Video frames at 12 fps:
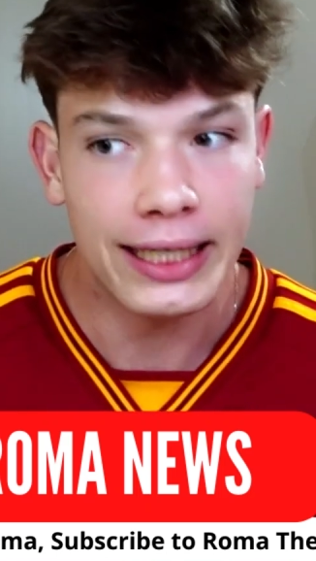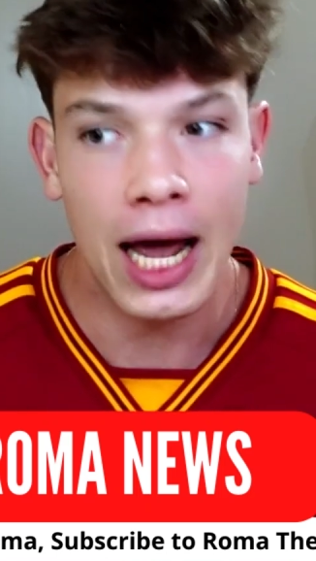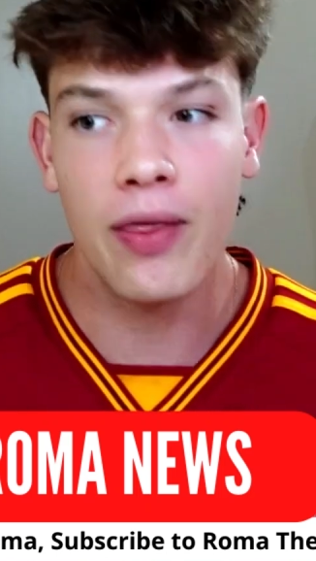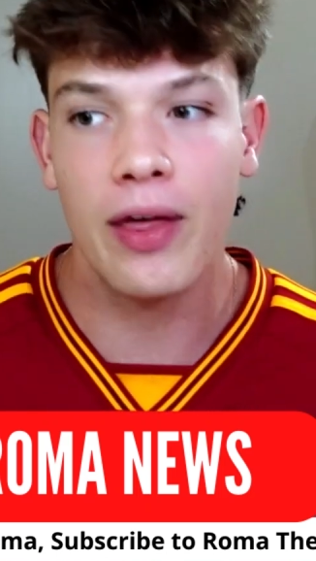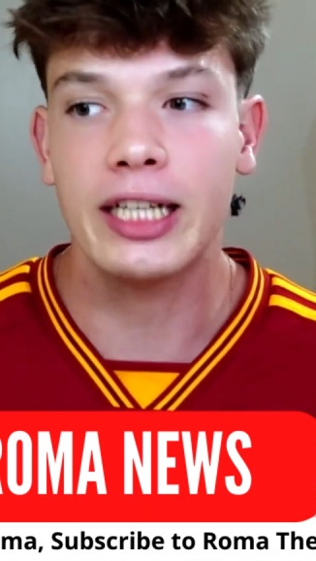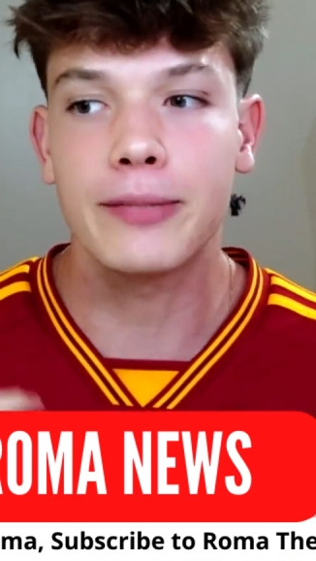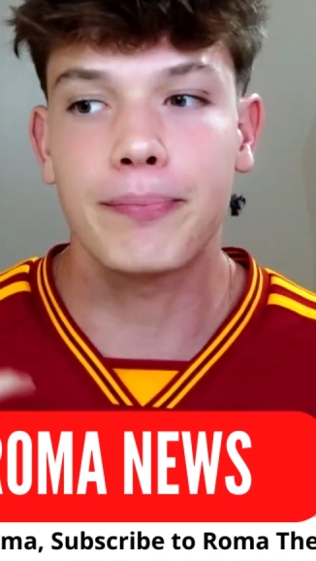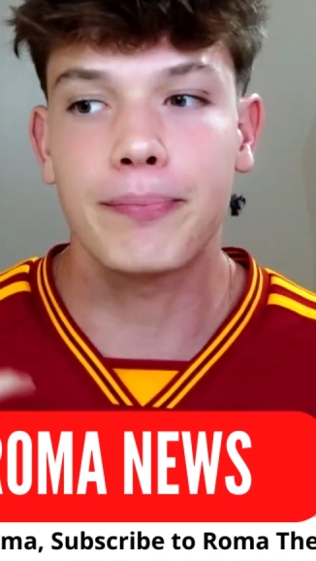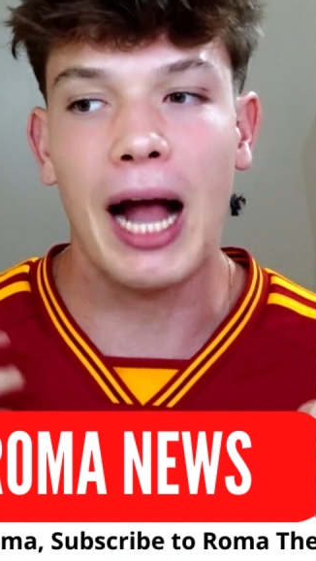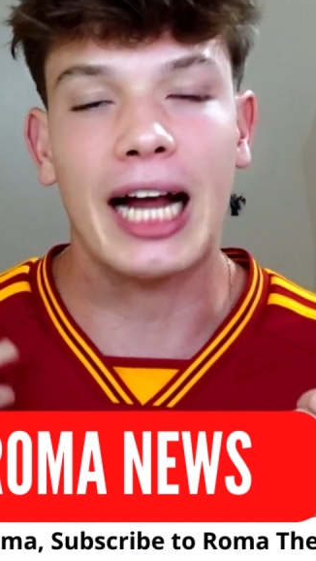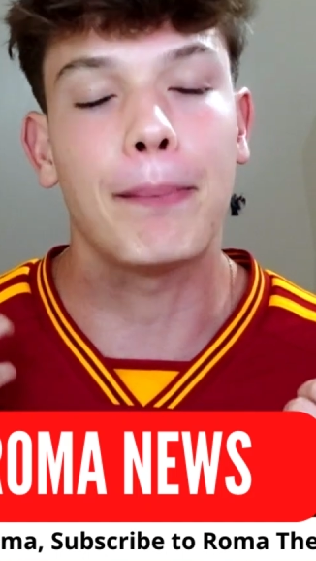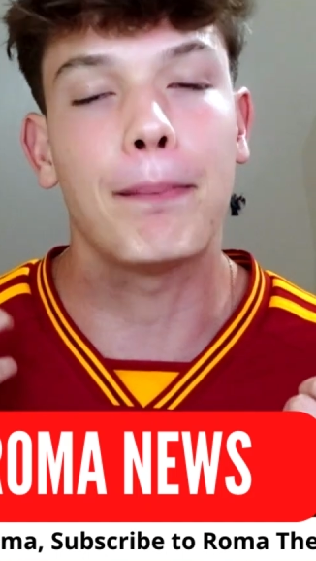now that he's
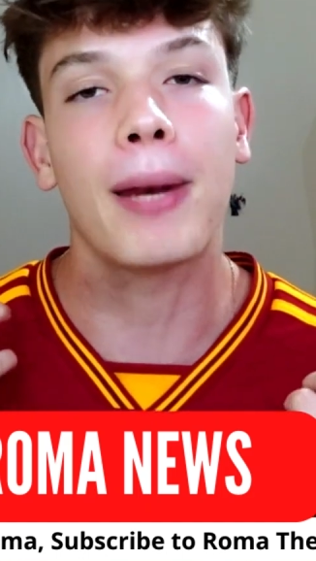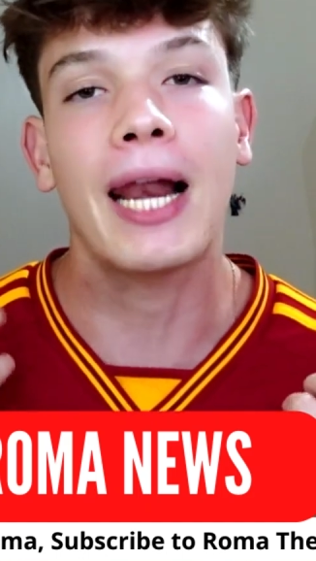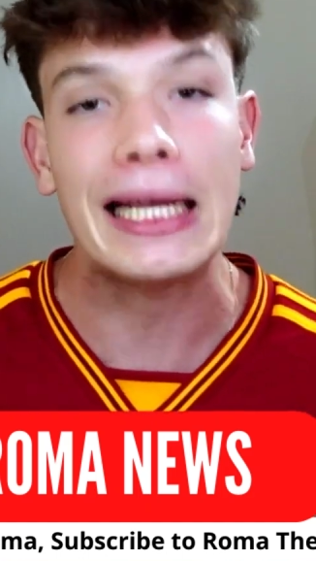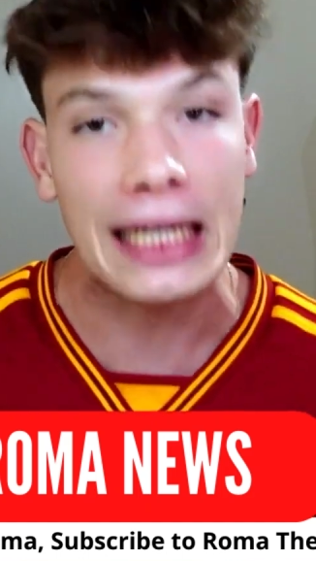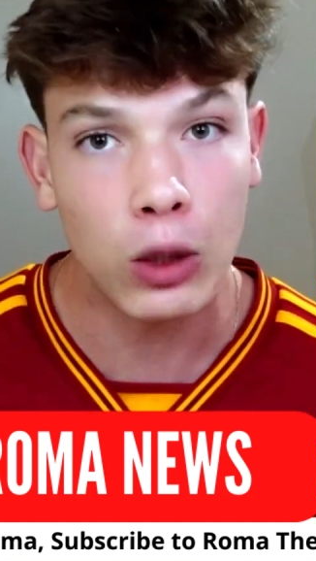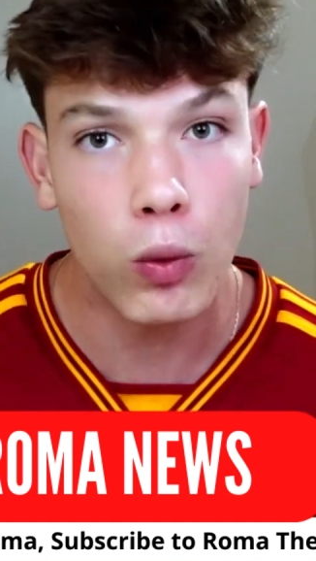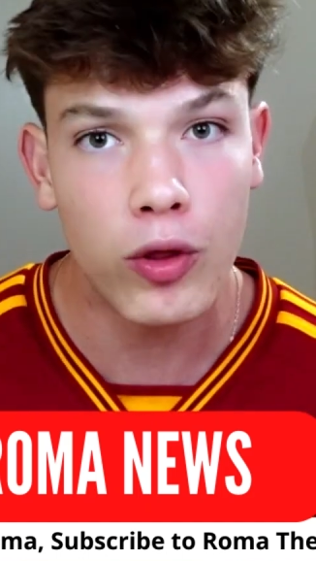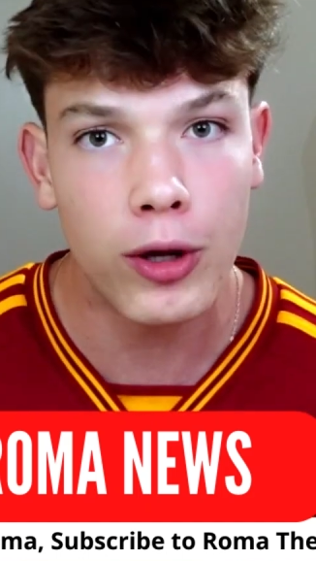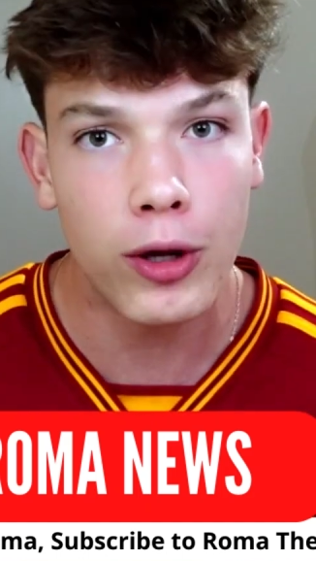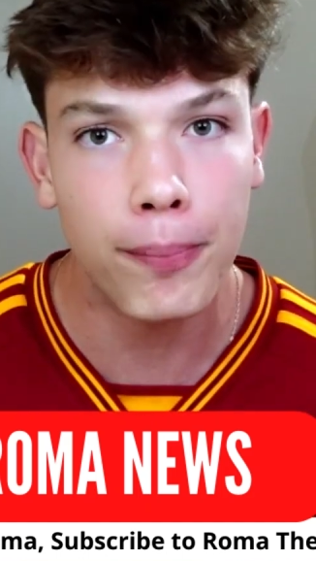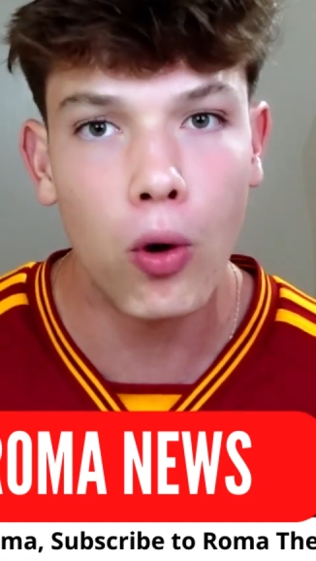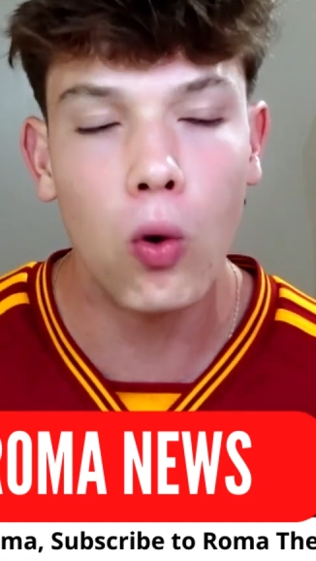back playing with
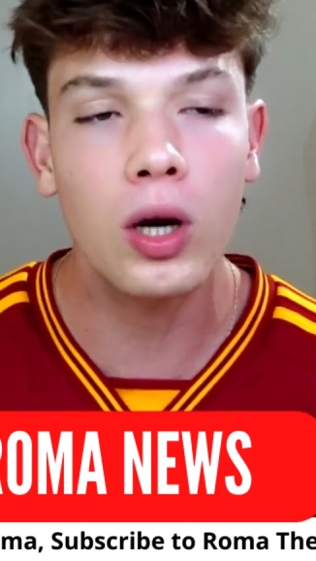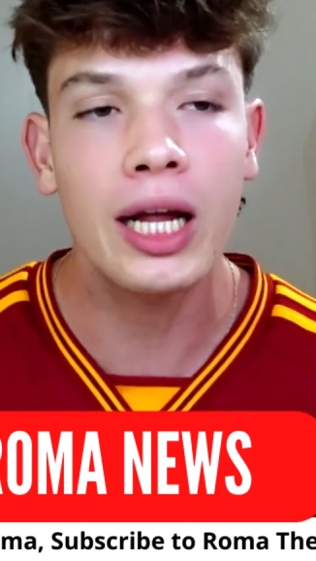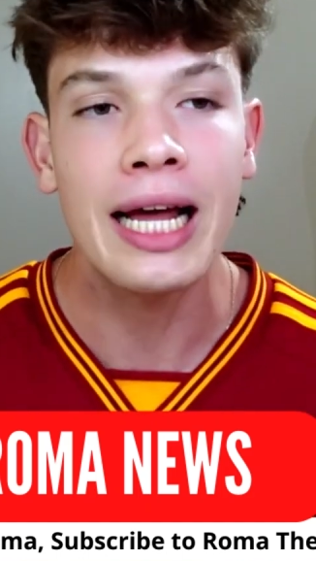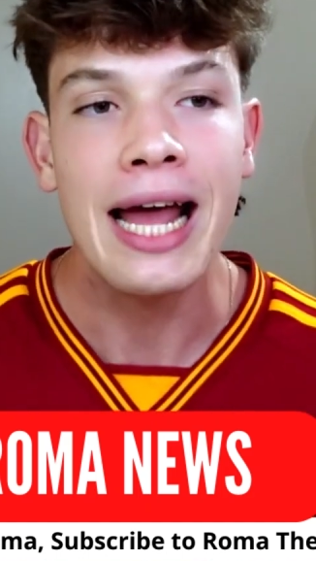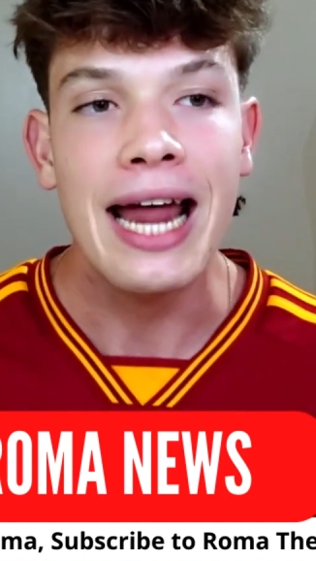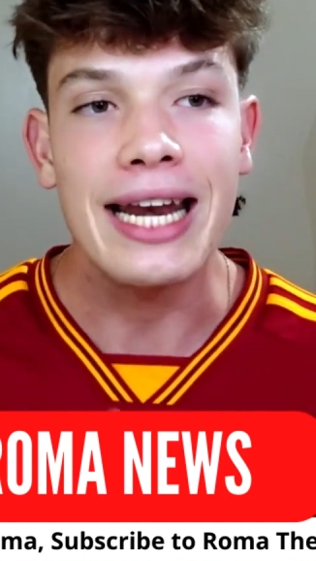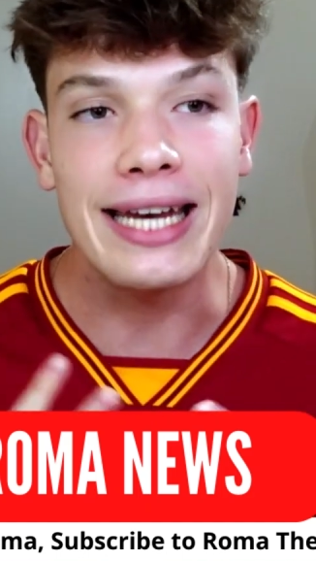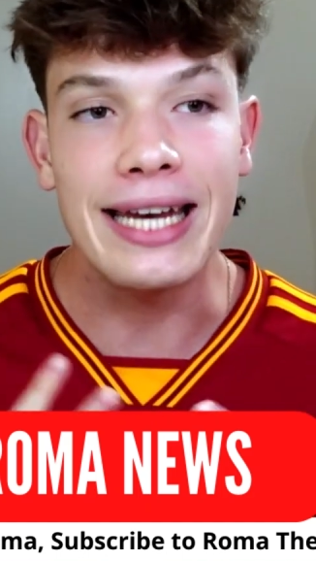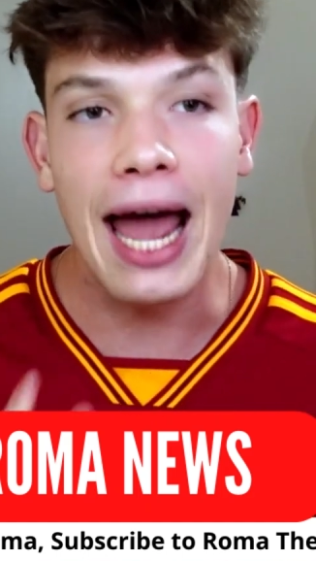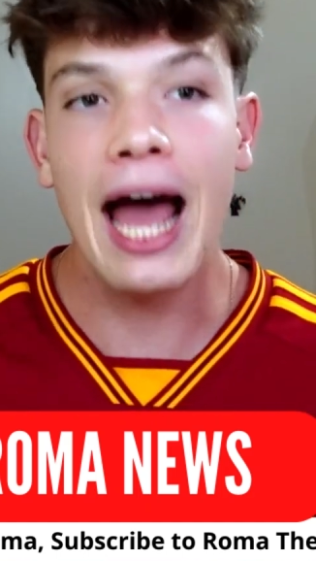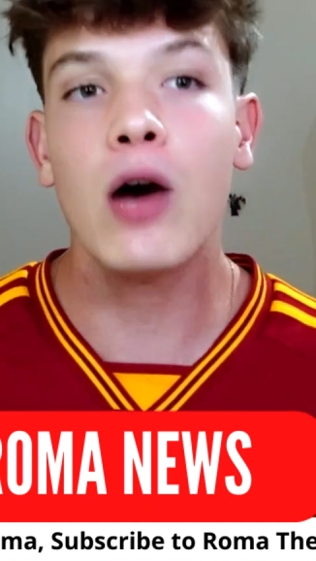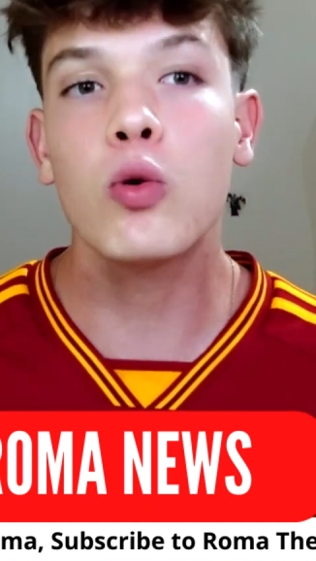the ball,
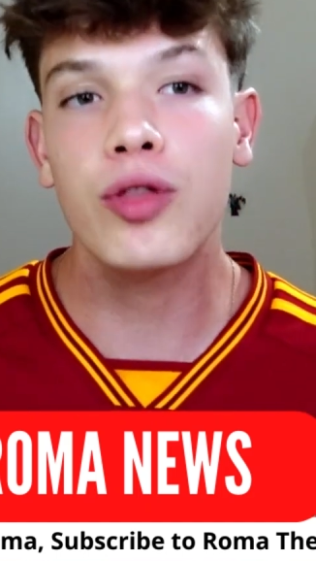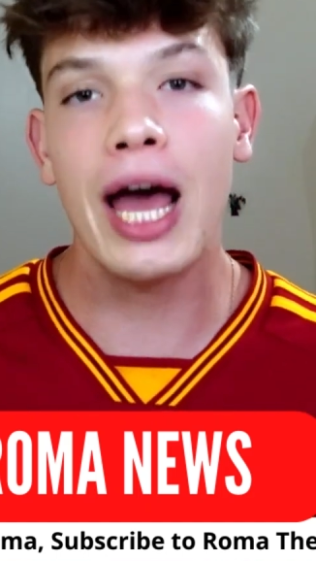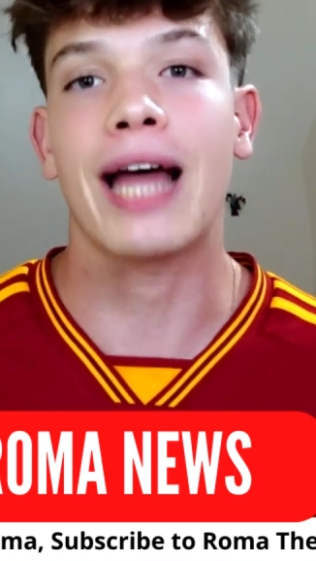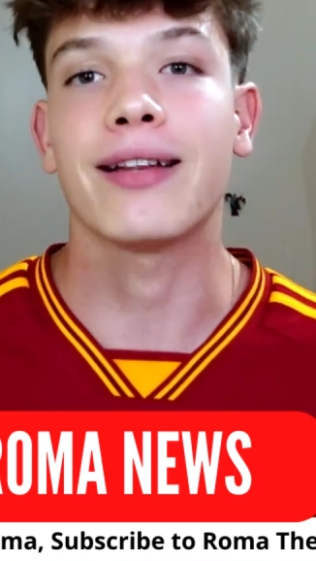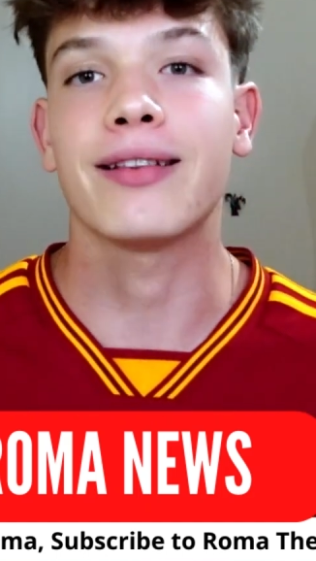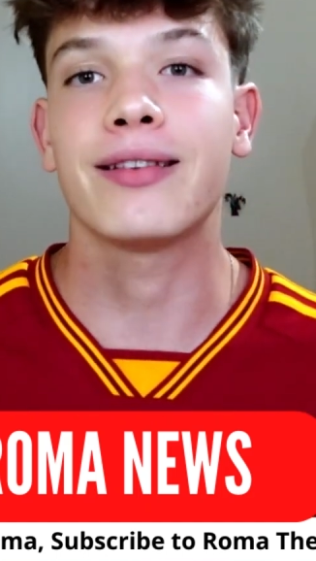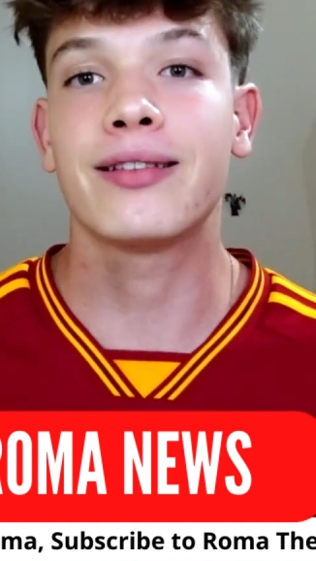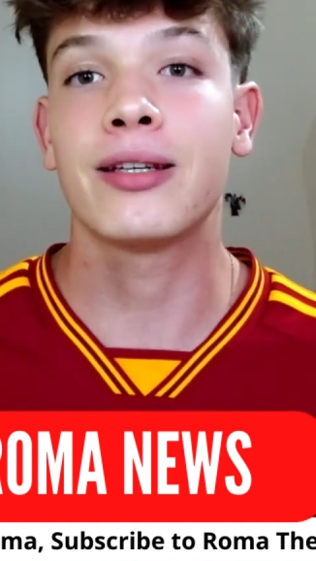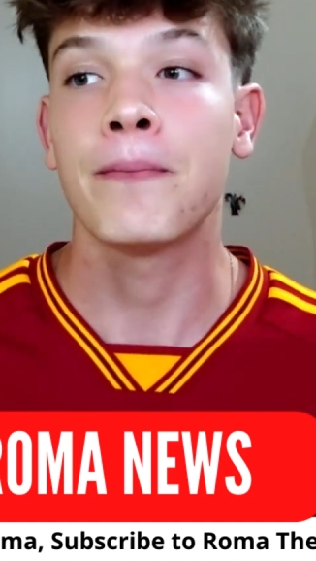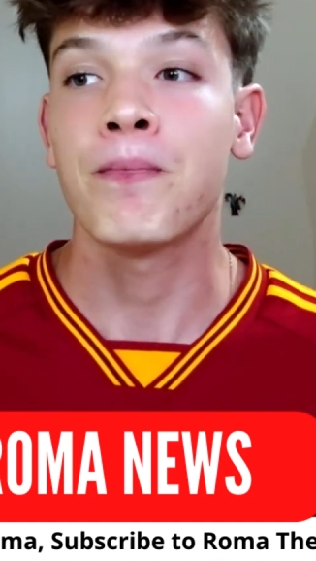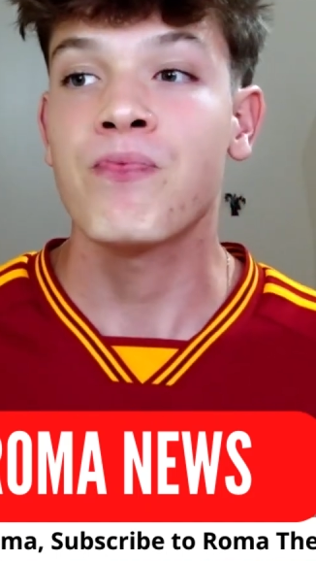now that